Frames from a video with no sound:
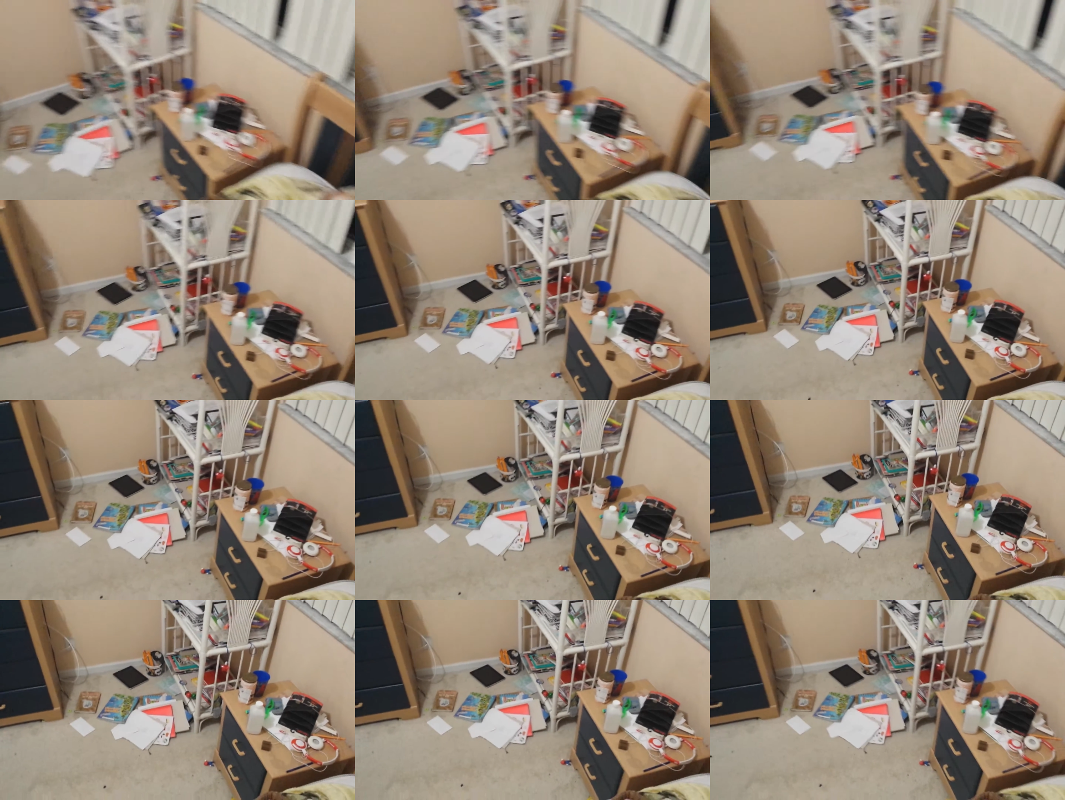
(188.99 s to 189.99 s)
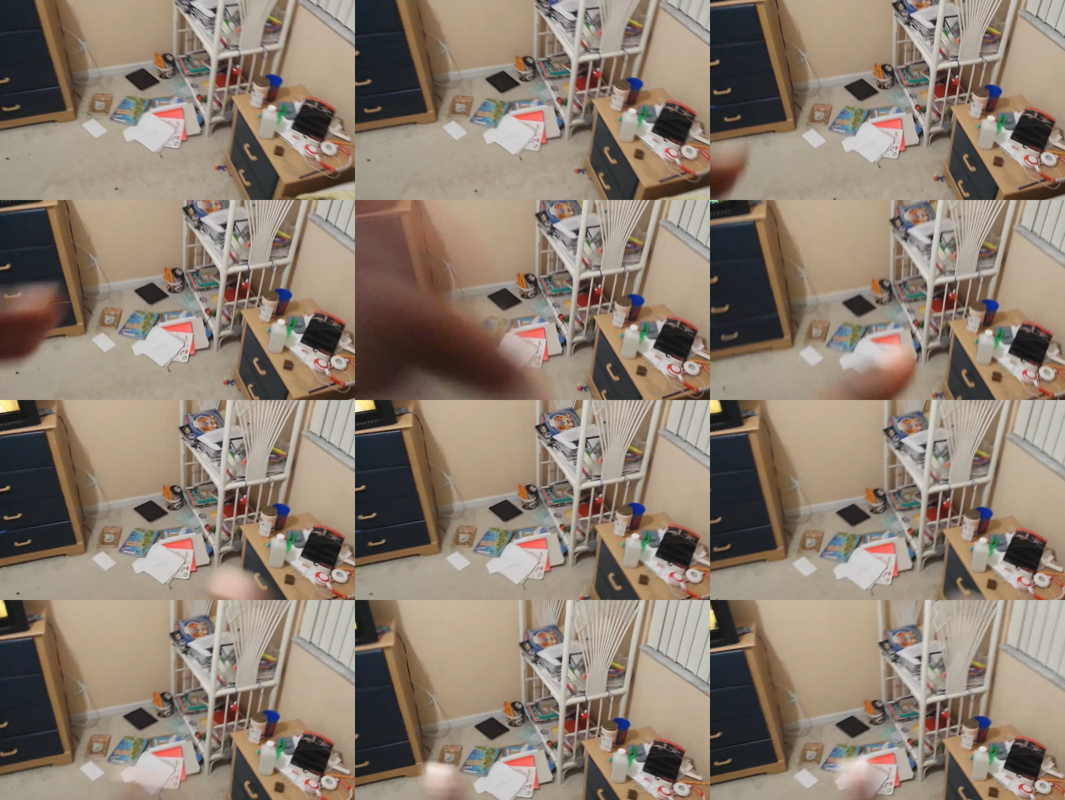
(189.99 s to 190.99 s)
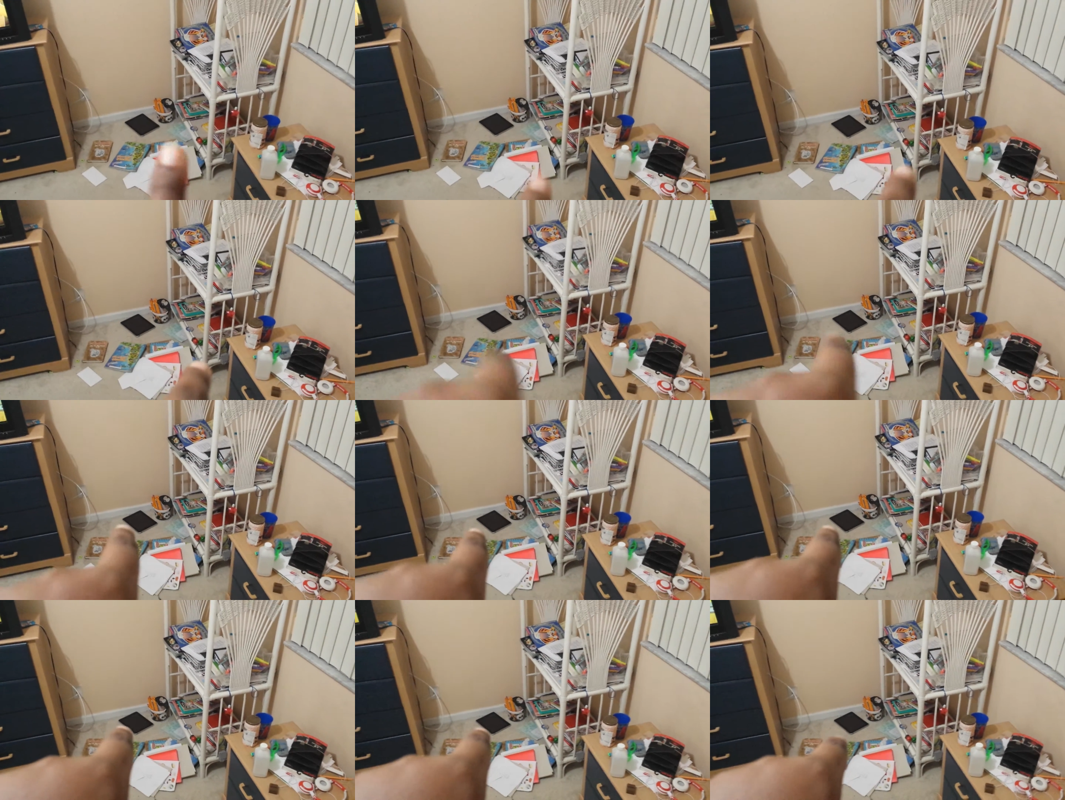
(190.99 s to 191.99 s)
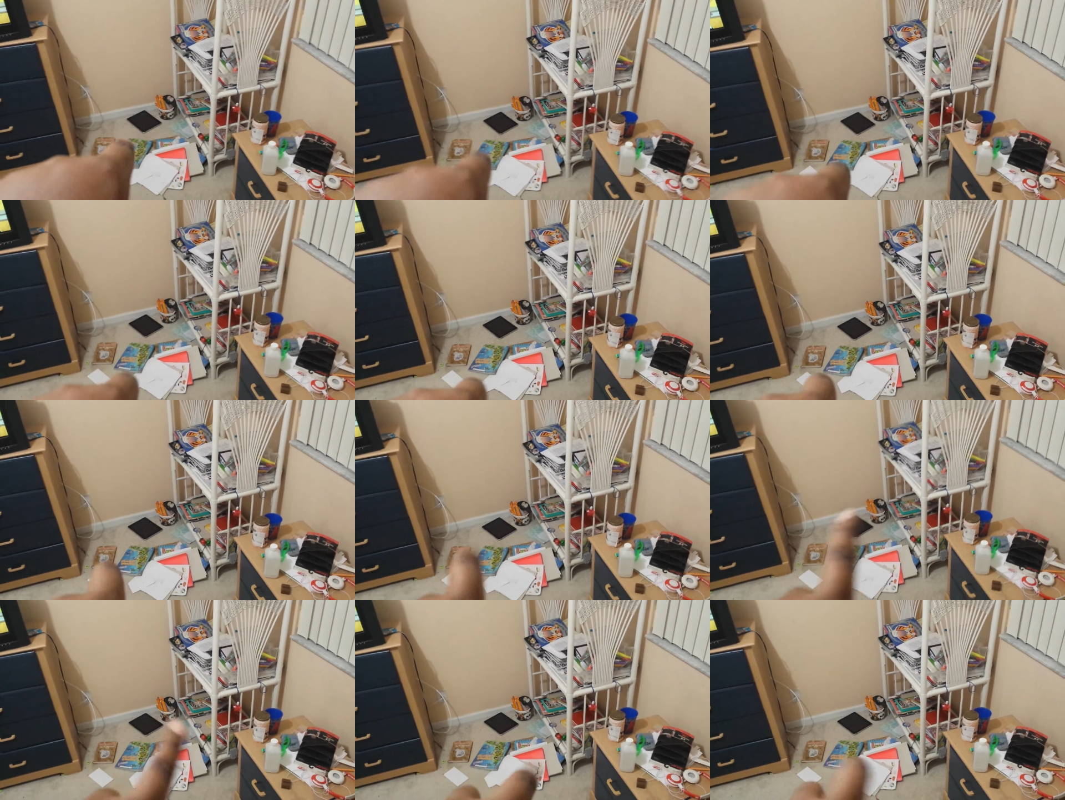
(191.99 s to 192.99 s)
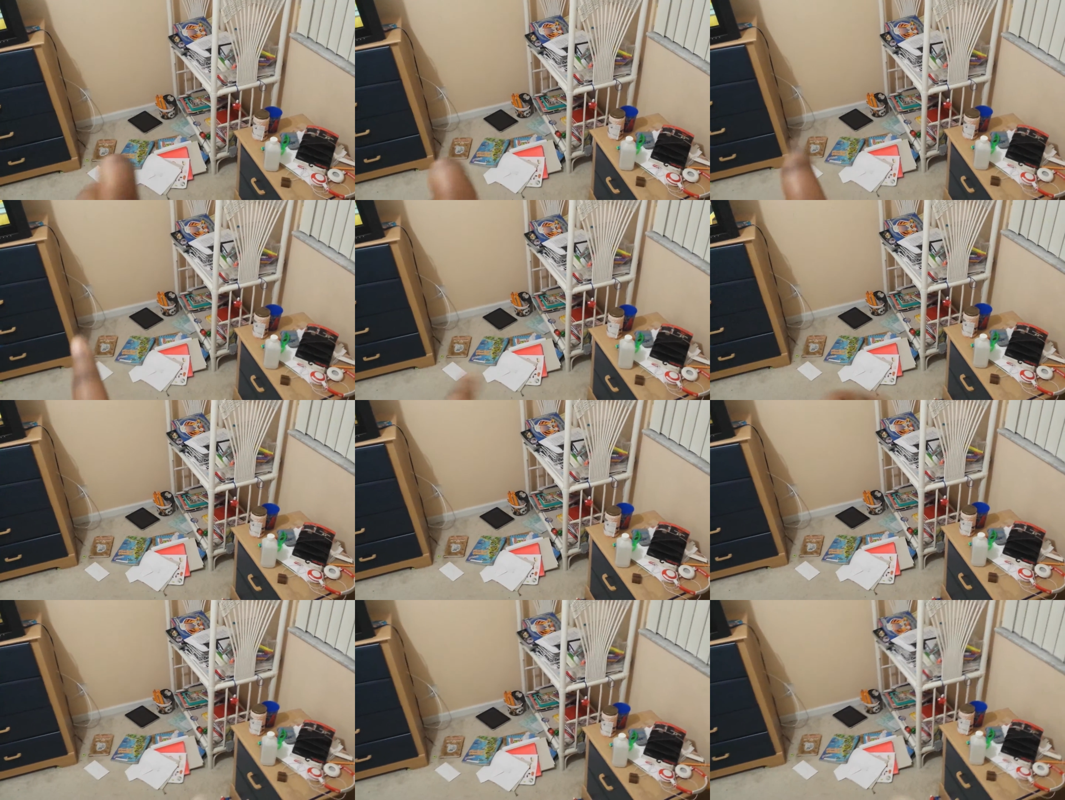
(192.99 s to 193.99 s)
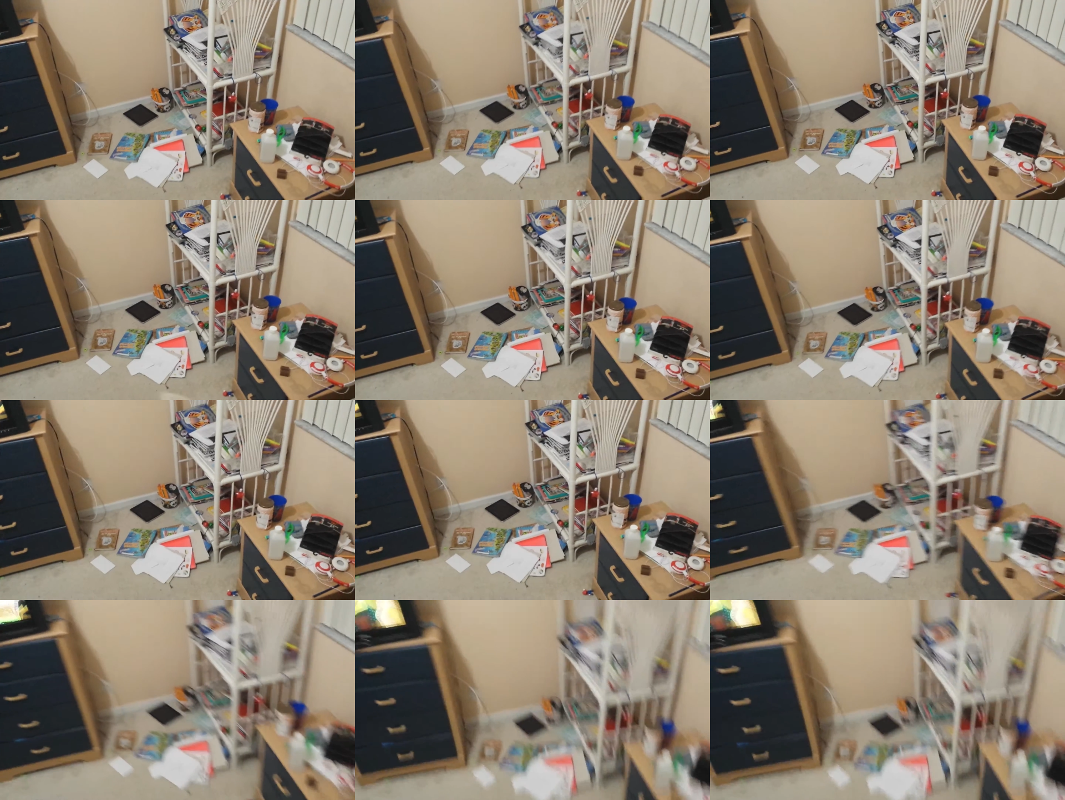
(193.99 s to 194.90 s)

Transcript: (no speaker visible)